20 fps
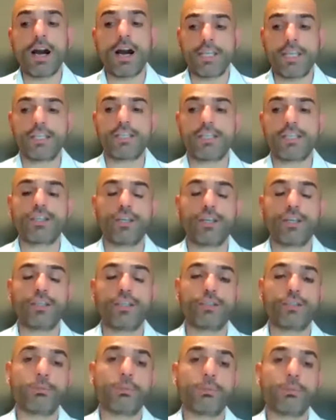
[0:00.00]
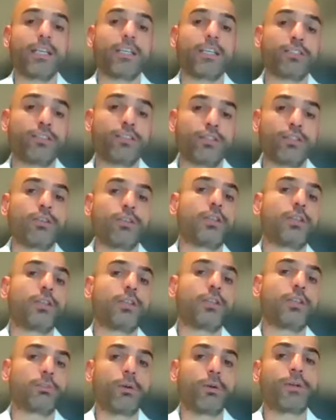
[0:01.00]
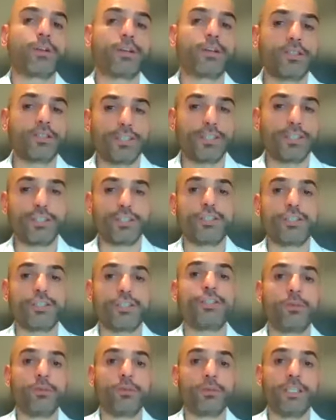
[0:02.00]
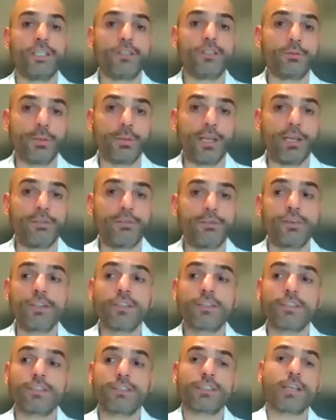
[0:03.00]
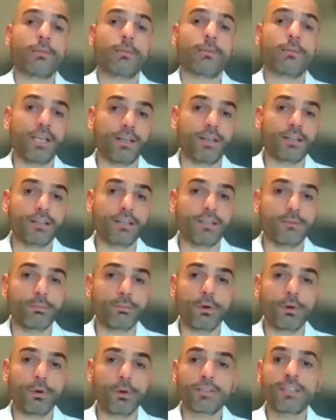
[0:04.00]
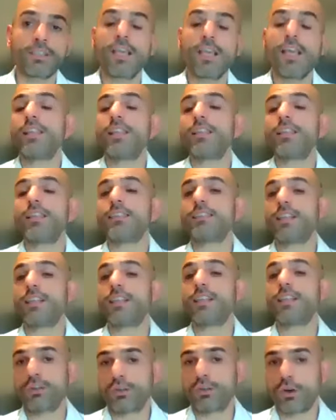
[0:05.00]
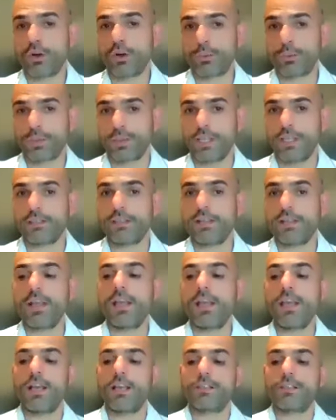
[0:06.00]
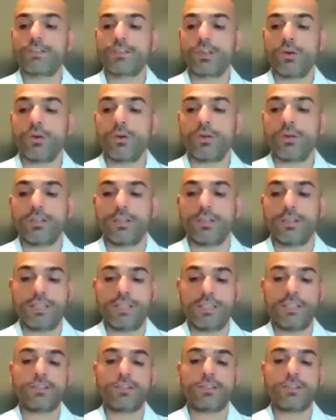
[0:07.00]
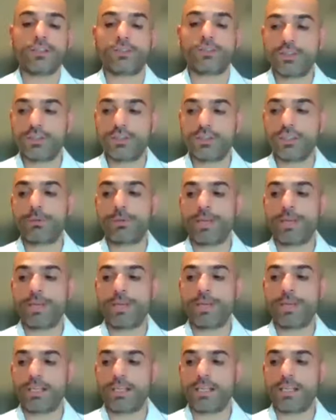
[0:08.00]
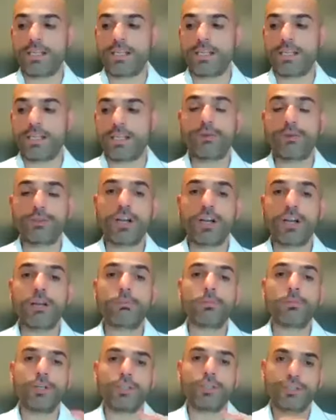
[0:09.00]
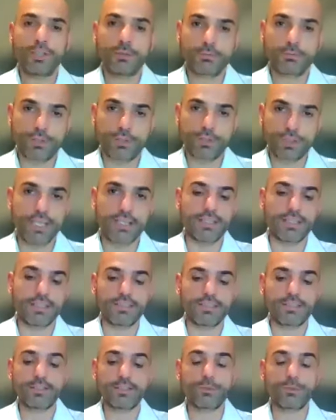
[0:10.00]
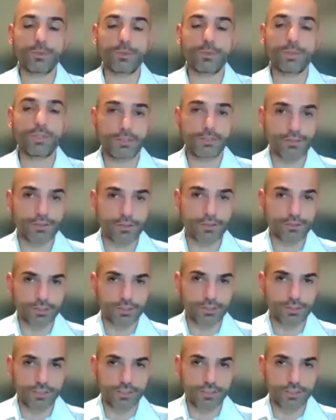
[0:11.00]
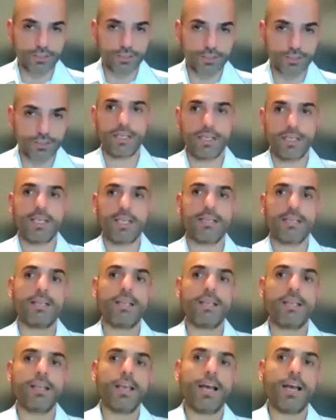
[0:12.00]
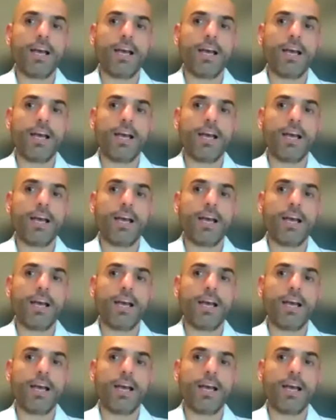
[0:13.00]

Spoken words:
I incurred to bring it to an appropriate condition, you need to pay for it, this is coming out of the deposit, there's nothing wrong with that. So these are two separate aspects. Now, if you try and merge them together, this is where the difficulty starts coming in.